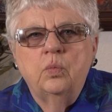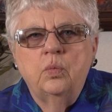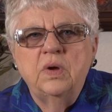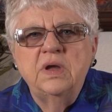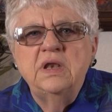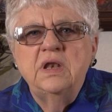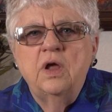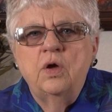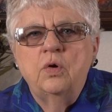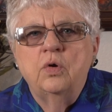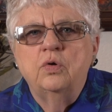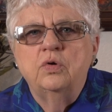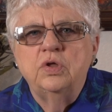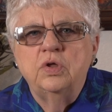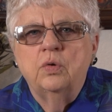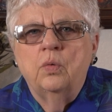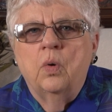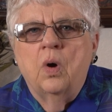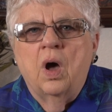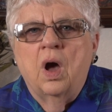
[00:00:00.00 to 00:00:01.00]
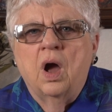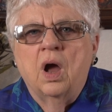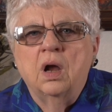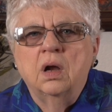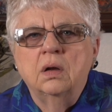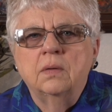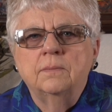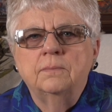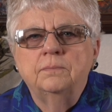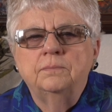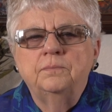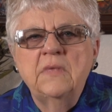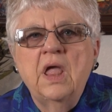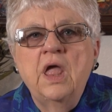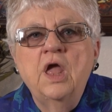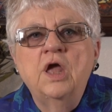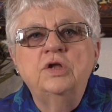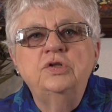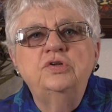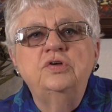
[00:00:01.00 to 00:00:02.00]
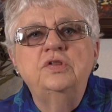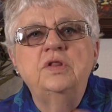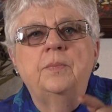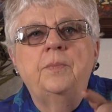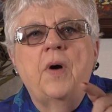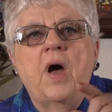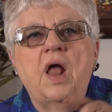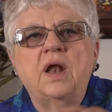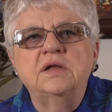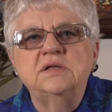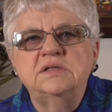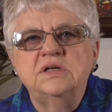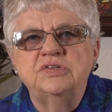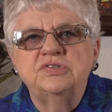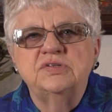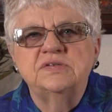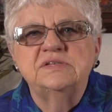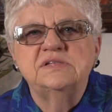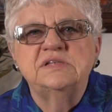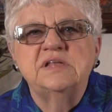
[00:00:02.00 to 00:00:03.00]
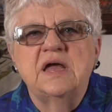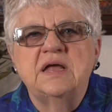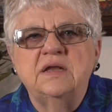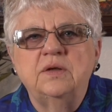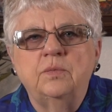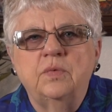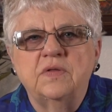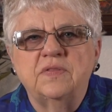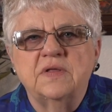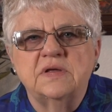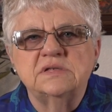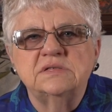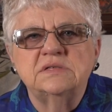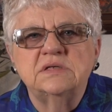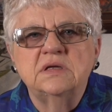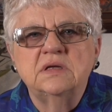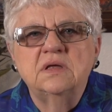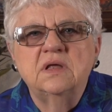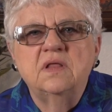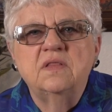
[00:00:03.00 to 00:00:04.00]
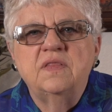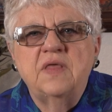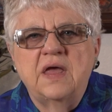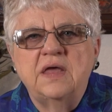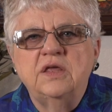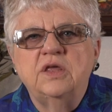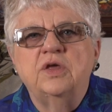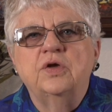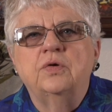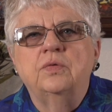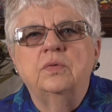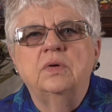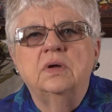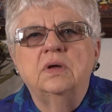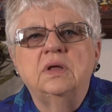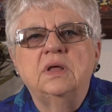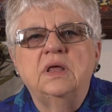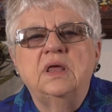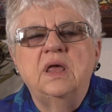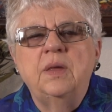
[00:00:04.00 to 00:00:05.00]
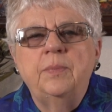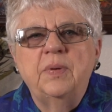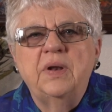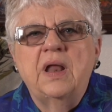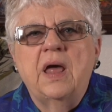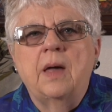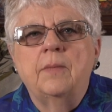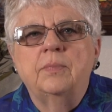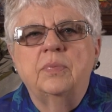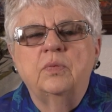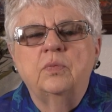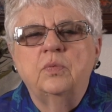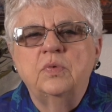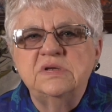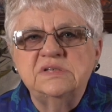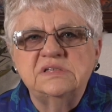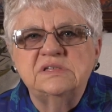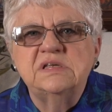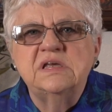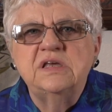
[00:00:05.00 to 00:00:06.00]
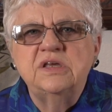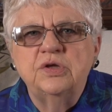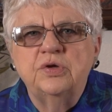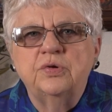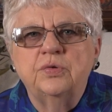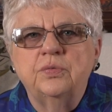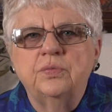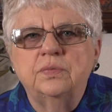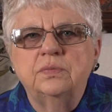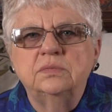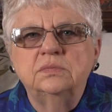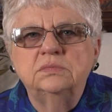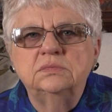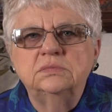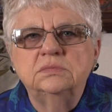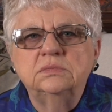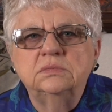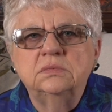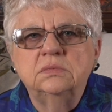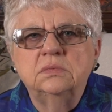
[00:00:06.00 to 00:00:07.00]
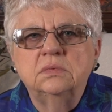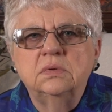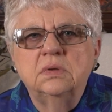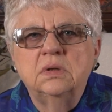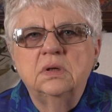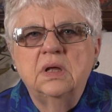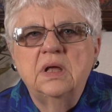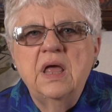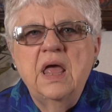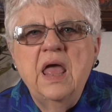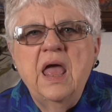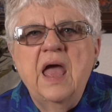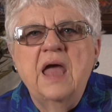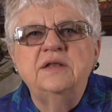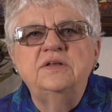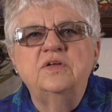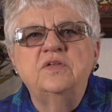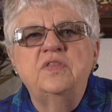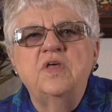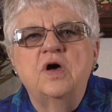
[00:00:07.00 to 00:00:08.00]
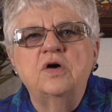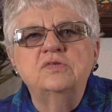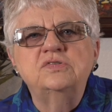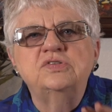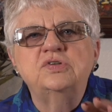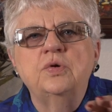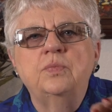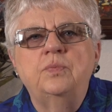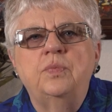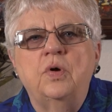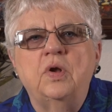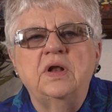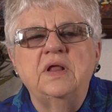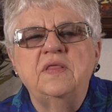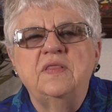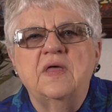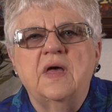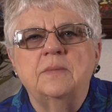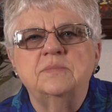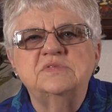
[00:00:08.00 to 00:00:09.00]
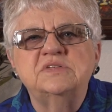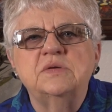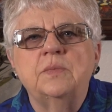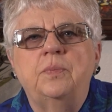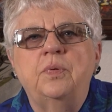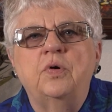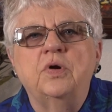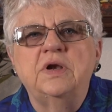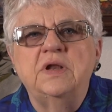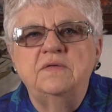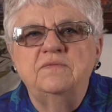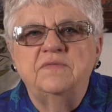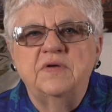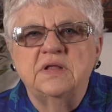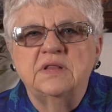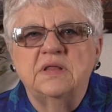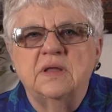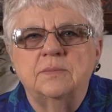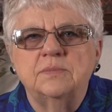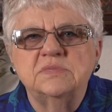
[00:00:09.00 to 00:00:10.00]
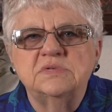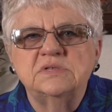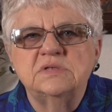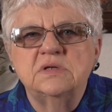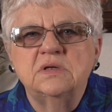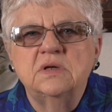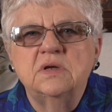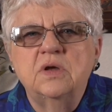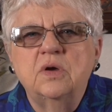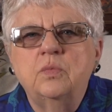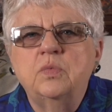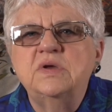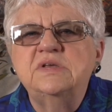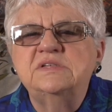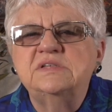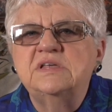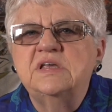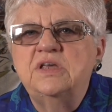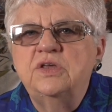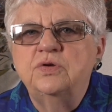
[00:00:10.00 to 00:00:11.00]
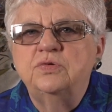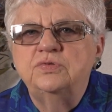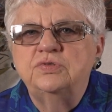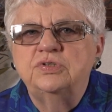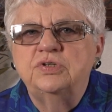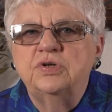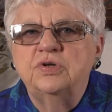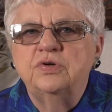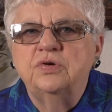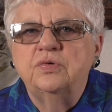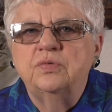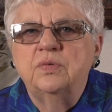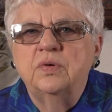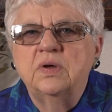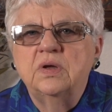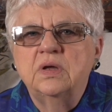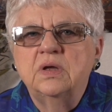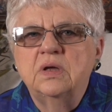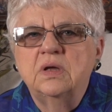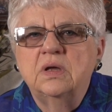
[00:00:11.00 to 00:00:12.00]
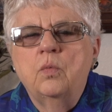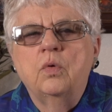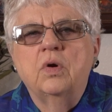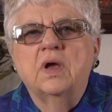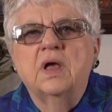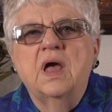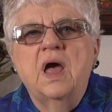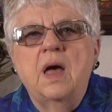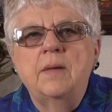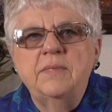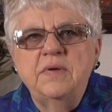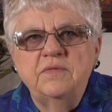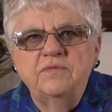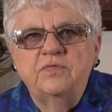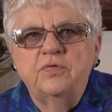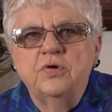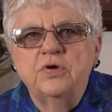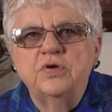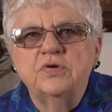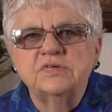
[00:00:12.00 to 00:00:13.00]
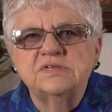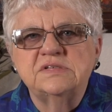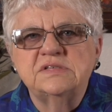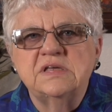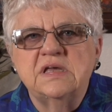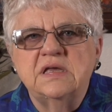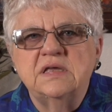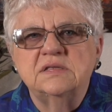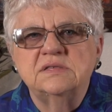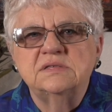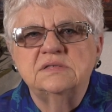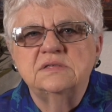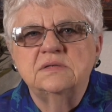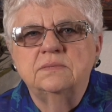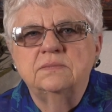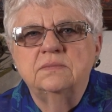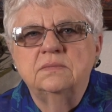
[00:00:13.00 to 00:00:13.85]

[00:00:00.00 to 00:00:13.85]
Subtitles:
We know who you are. To the politicians standing with us, thank you. Keep it up. We see you. And to those who bully them, supporting victims, we see you too. We're coming for your seats.